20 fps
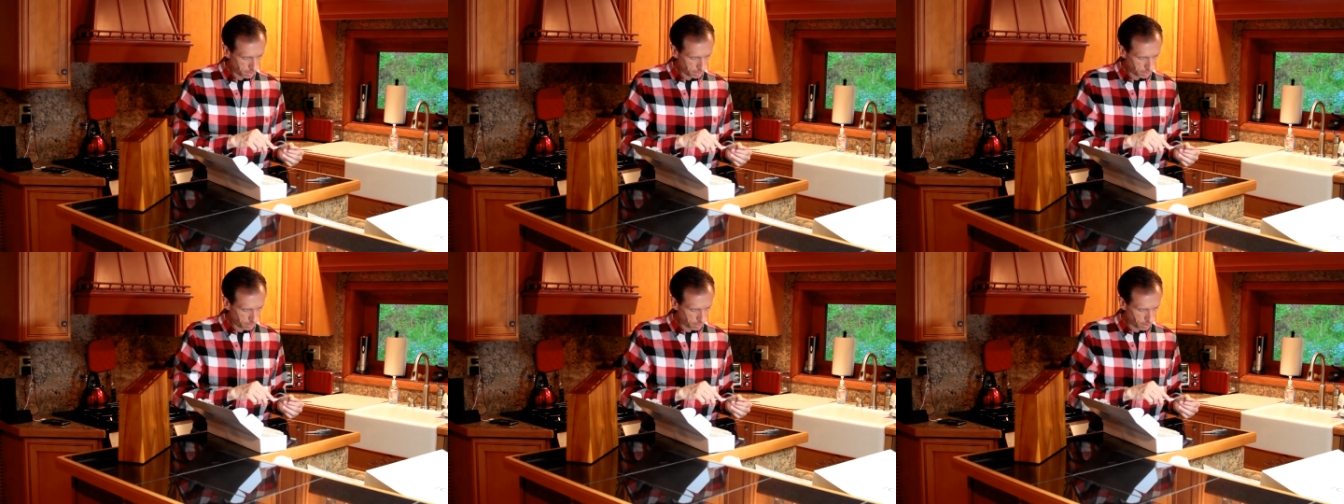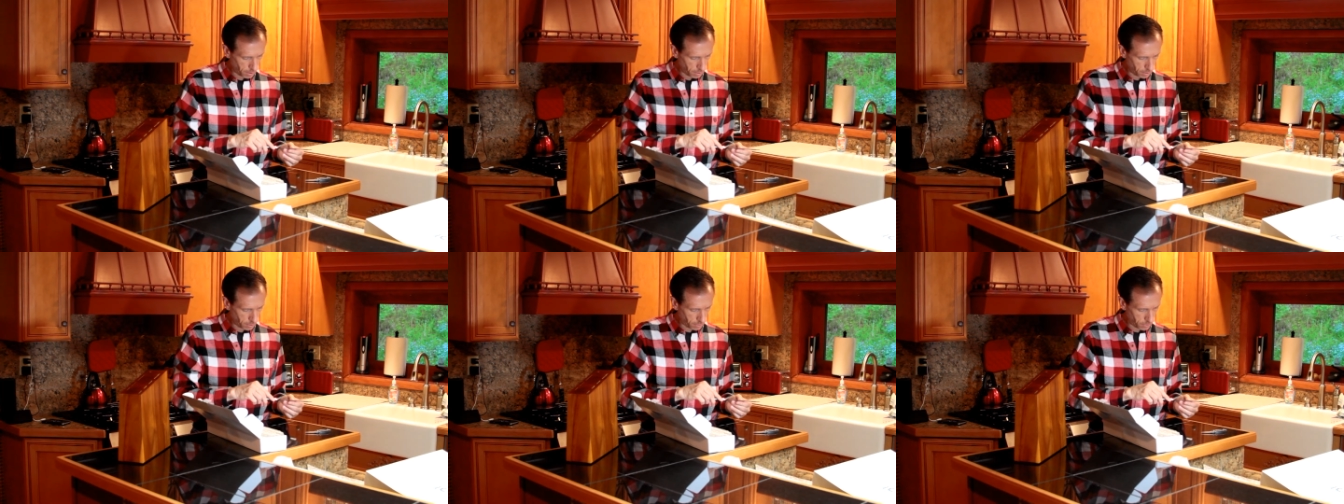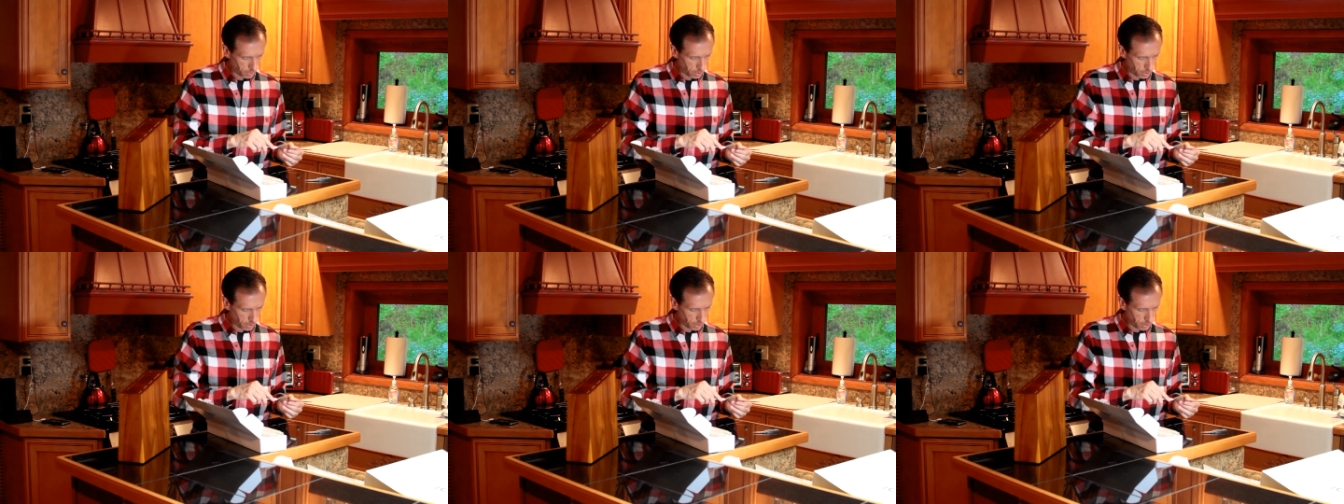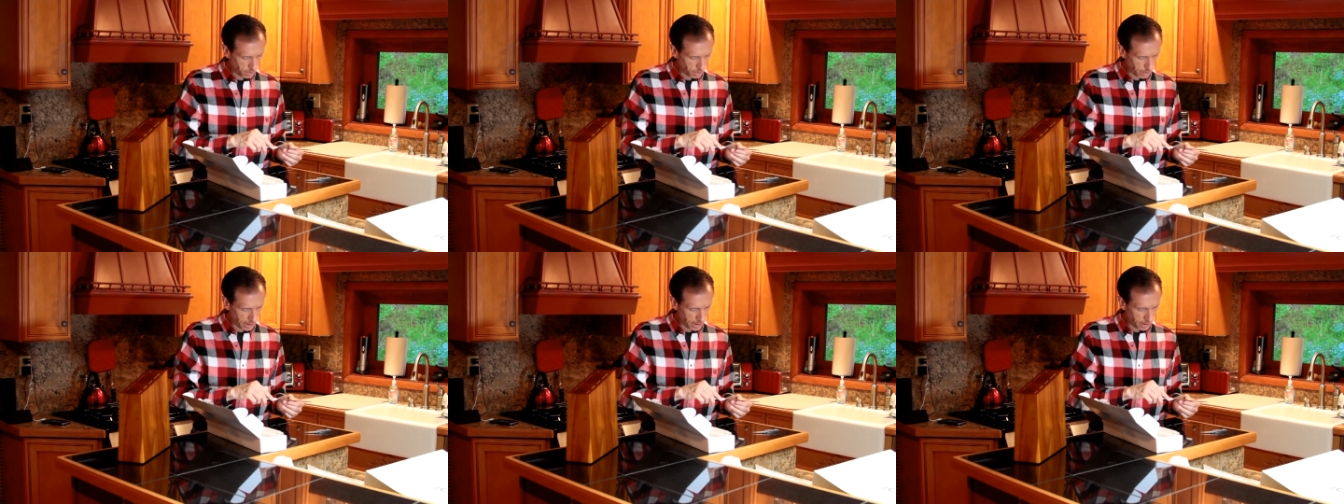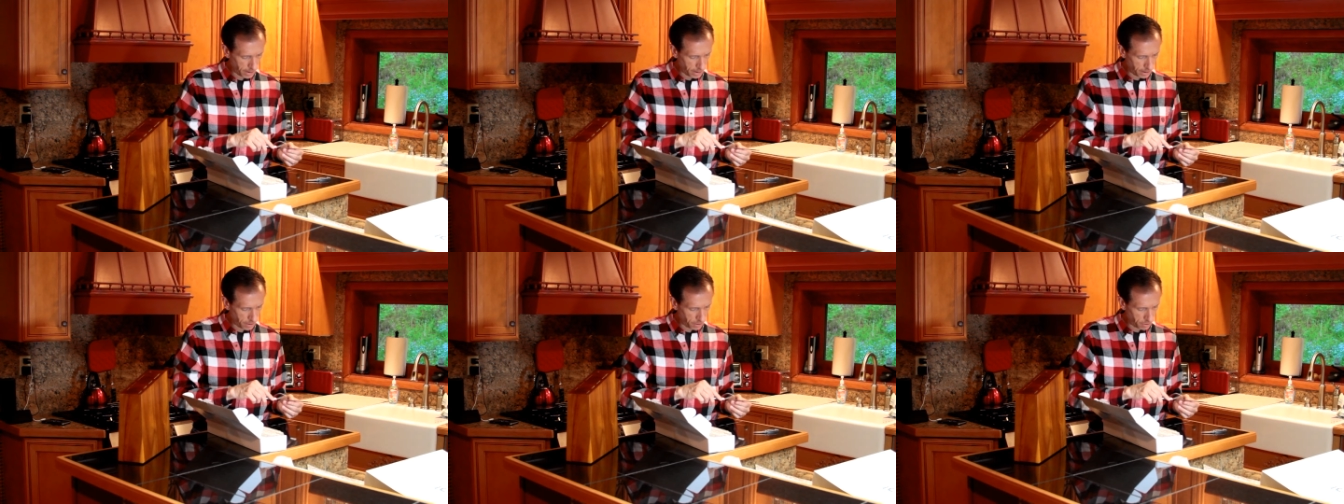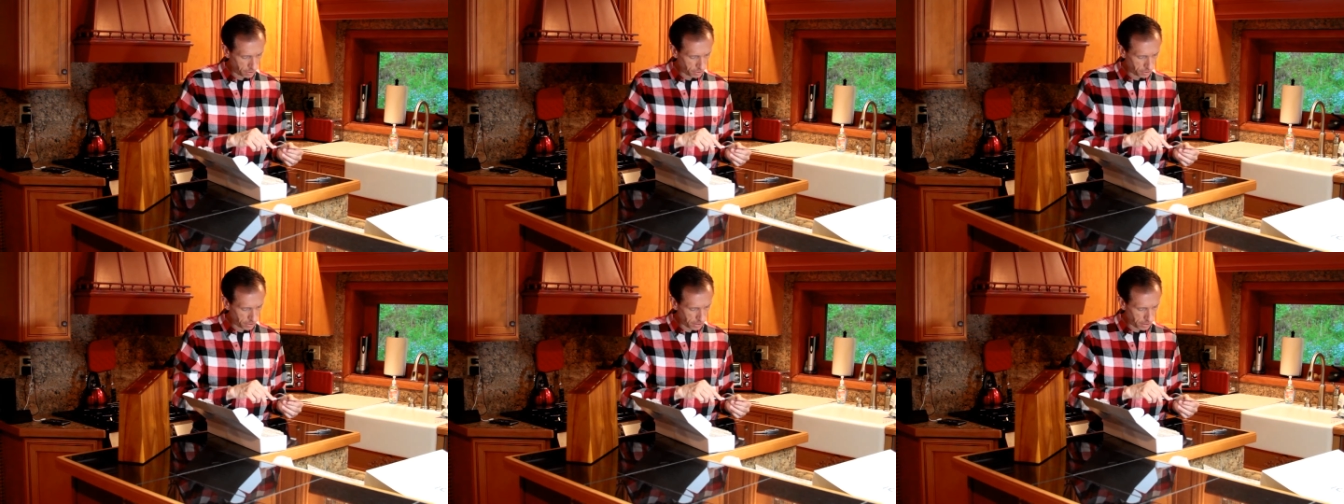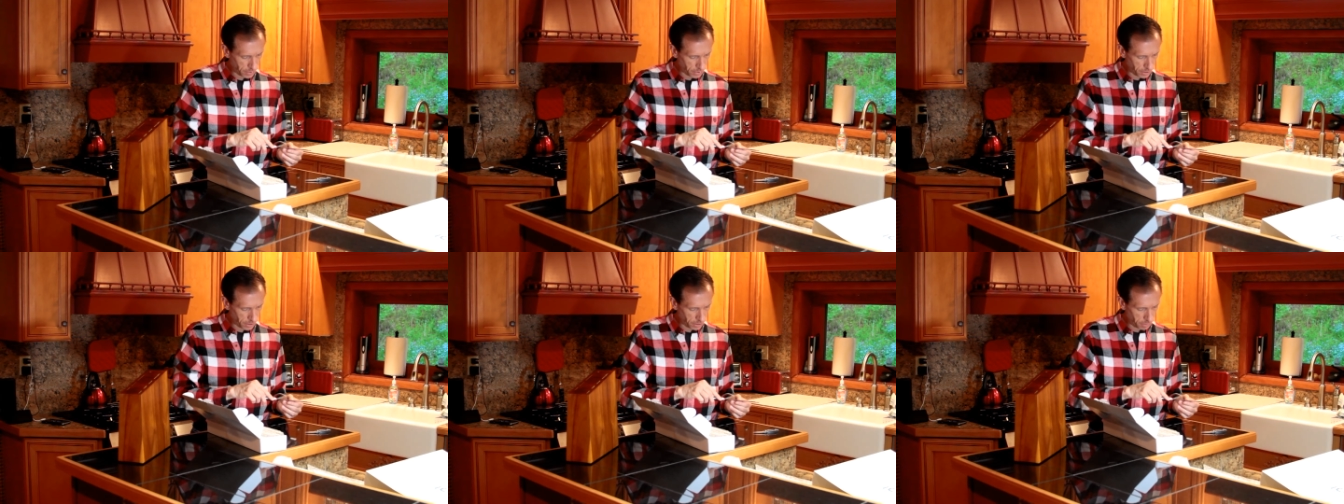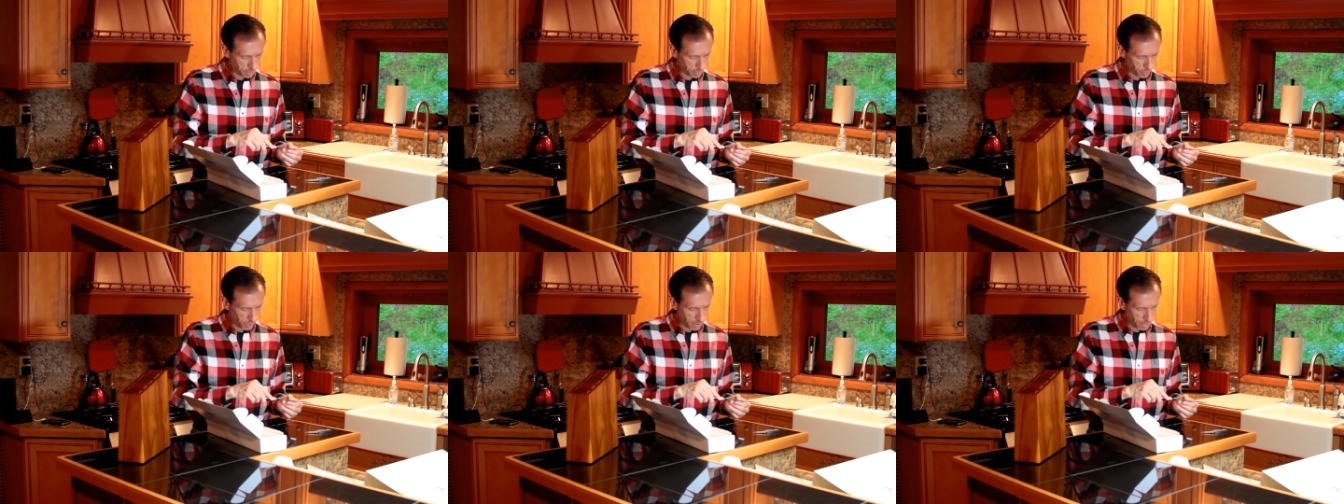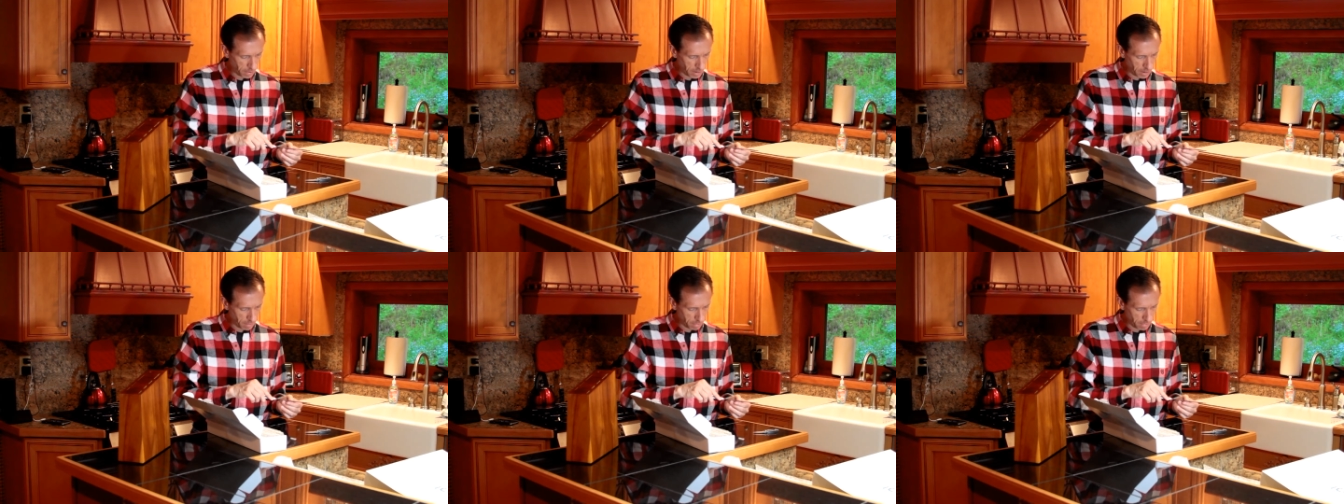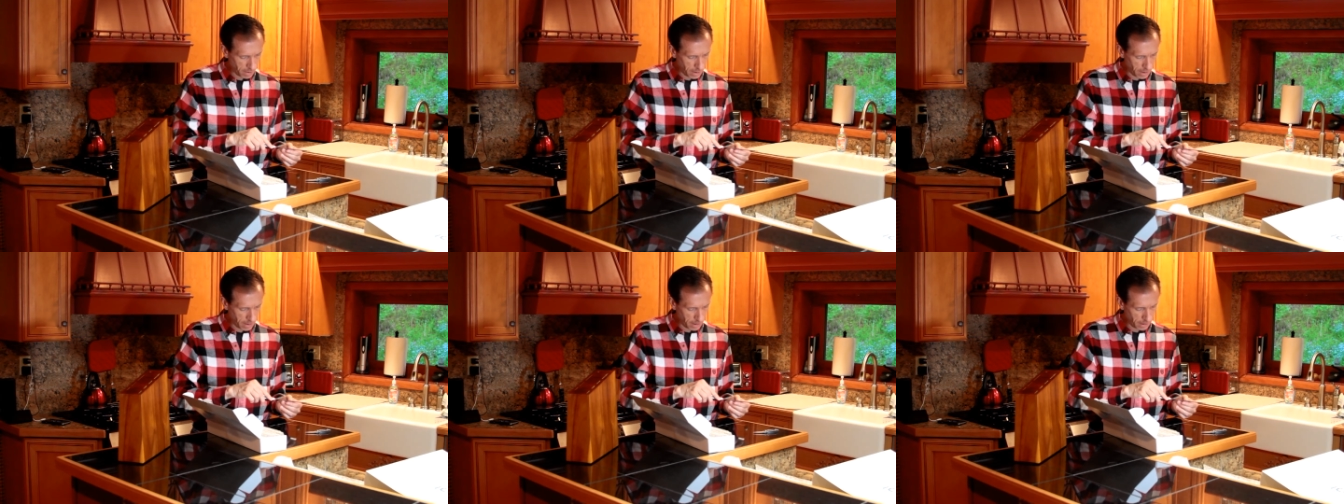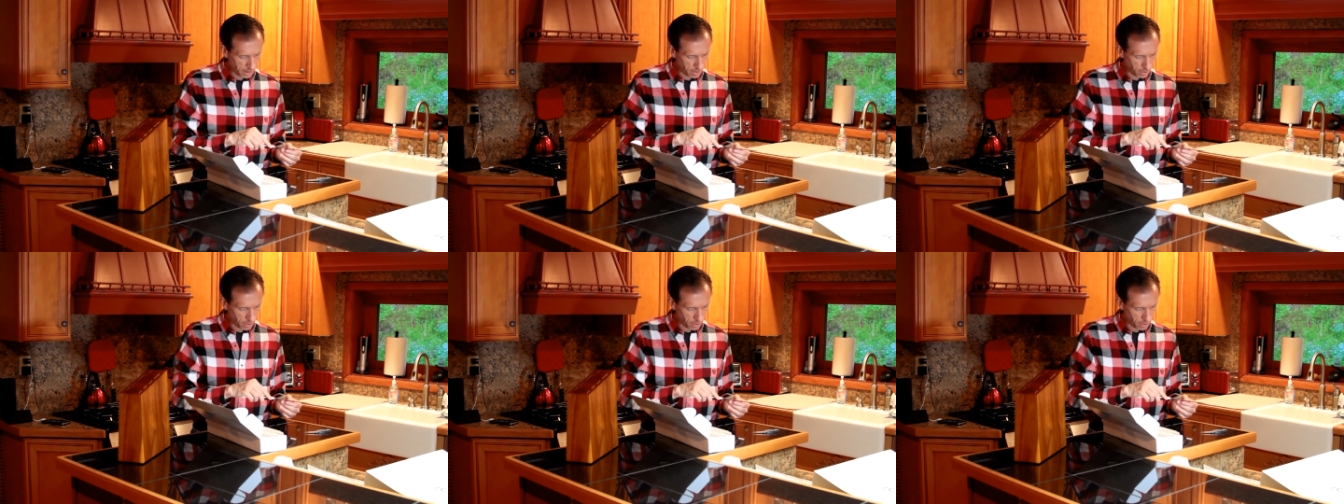Dalstrong Gladiator series premium high